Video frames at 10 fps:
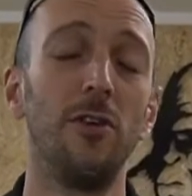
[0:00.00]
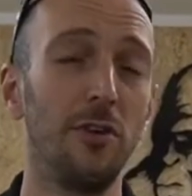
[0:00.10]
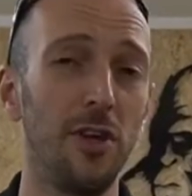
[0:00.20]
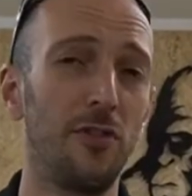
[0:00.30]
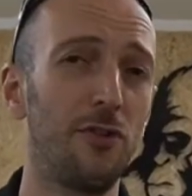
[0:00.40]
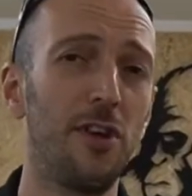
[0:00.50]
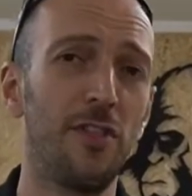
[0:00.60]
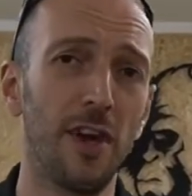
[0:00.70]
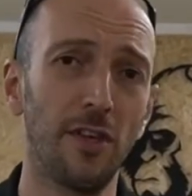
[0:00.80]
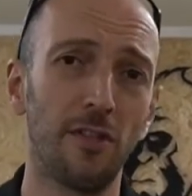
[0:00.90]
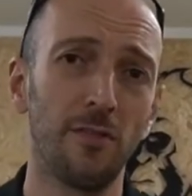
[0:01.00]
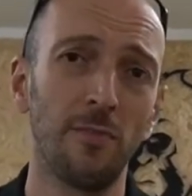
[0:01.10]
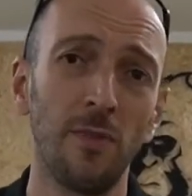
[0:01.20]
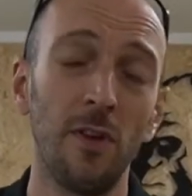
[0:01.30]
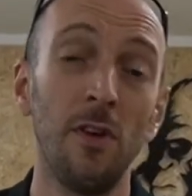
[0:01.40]
you'll need three things.
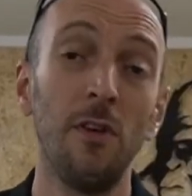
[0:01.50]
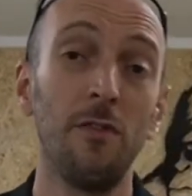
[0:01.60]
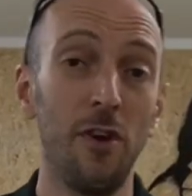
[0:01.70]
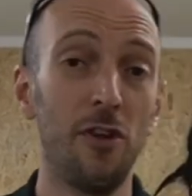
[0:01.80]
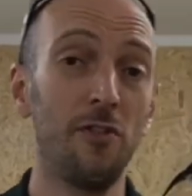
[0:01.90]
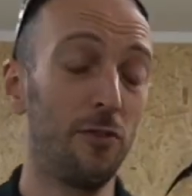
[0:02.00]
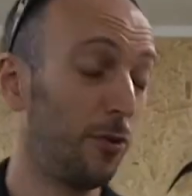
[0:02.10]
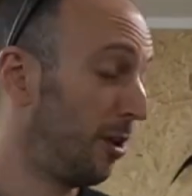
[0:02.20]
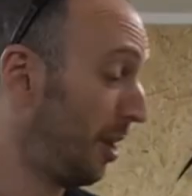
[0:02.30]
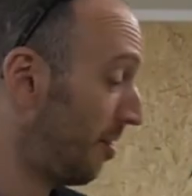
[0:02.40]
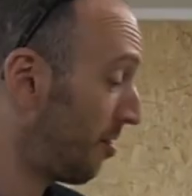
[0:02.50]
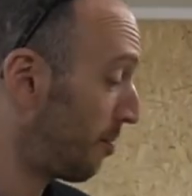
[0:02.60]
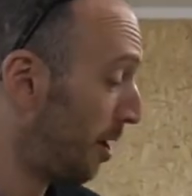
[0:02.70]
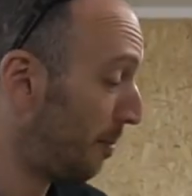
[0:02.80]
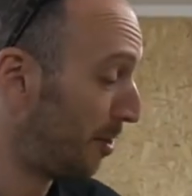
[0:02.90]
First of all, you need
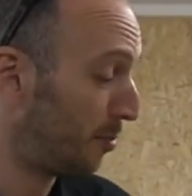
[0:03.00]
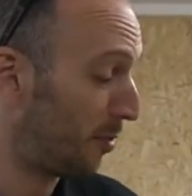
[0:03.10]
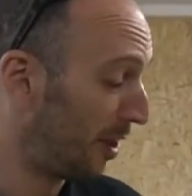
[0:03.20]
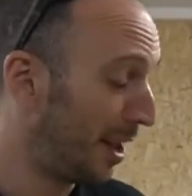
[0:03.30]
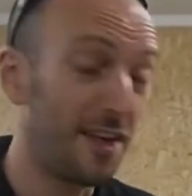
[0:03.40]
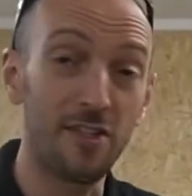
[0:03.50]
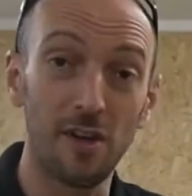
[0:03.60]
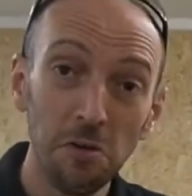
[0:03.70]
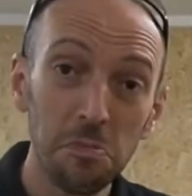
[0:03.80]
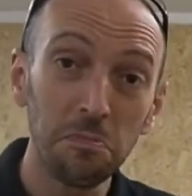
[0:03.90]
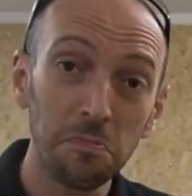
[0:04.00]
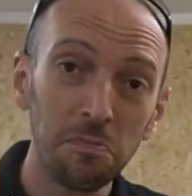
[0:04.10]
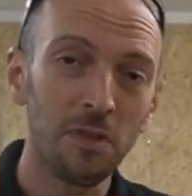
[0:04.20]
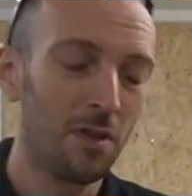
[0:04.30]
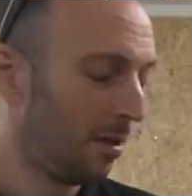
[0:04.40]
SmartBench with a laser.
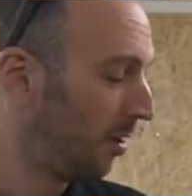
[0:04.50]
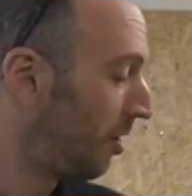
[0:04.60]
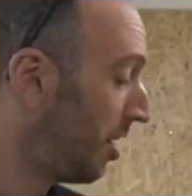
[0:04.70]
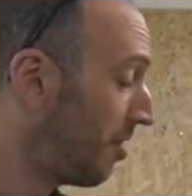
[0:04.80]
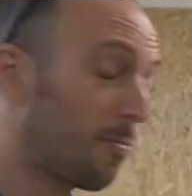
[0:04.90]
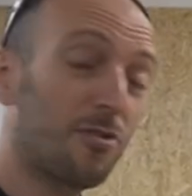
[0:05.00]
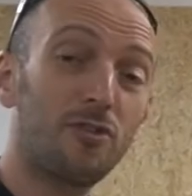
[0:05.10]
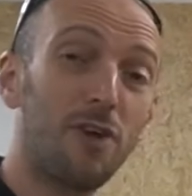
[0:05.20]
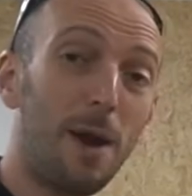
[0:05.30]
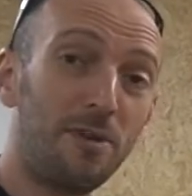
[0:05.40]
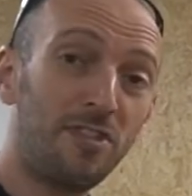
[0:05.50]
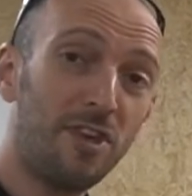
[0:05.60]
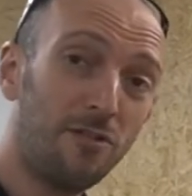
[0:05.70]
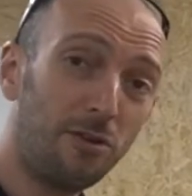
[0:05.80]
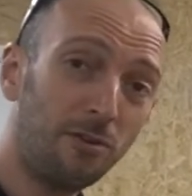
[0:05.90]
You need some scrap
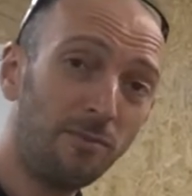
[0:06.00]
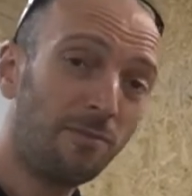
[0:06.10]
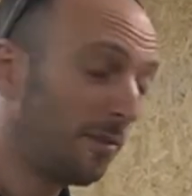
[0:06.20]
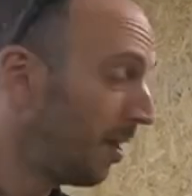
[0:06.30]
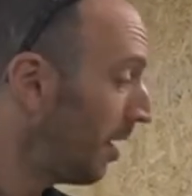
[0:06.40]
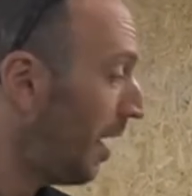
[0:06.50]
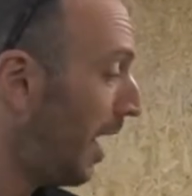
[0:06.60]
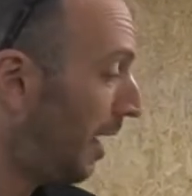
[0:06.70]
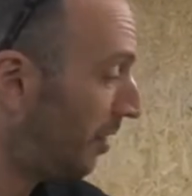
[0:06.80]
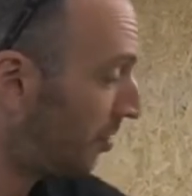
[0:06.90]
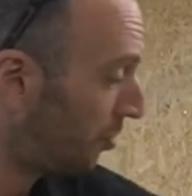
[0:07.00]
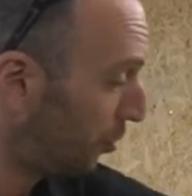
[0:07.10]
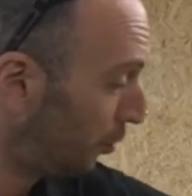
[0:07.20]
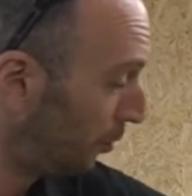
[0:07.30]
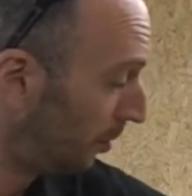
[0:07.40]
material and a
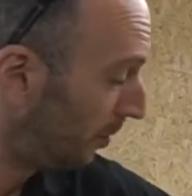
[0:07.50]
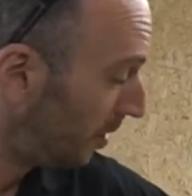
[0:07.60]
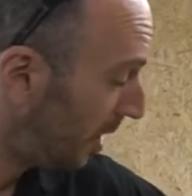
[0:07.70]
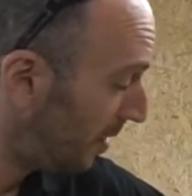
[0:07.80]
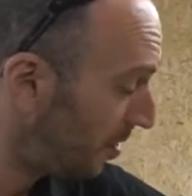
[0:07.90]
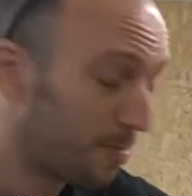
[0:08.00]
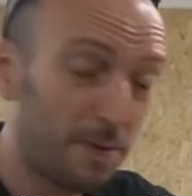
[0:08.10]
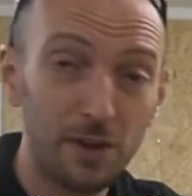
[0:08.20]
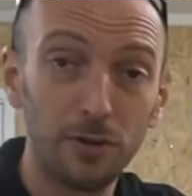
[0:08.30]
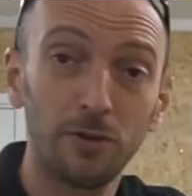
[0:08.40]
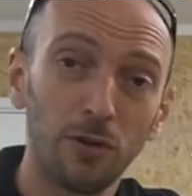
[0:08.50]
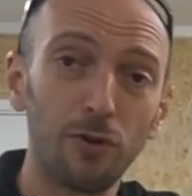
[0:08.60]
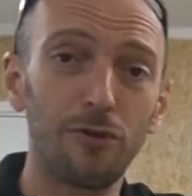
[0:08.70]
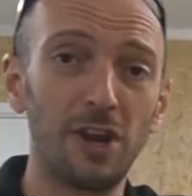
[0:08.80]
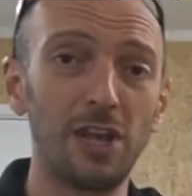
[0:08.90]
tool in the spindle
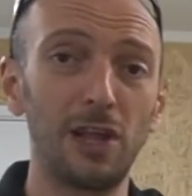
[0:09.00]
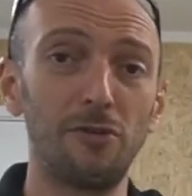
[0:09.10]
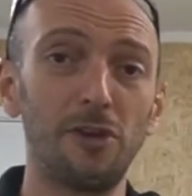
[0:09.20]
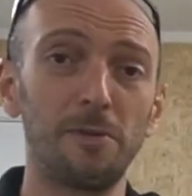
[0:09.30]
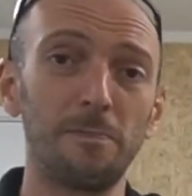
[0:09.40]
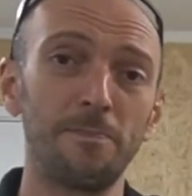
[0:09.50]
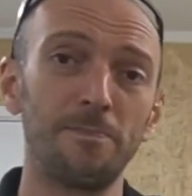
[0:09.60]
already loaded.